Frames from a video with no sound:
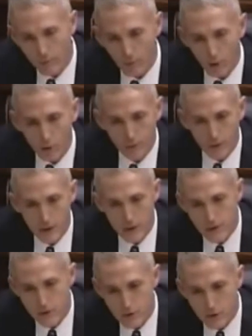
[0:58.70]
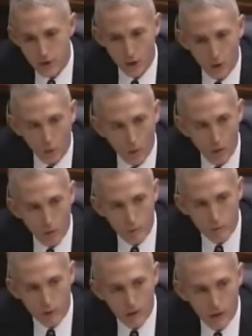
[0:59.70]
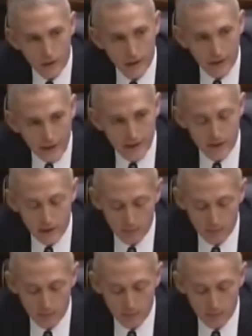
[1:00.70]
with protesters to, quote, gain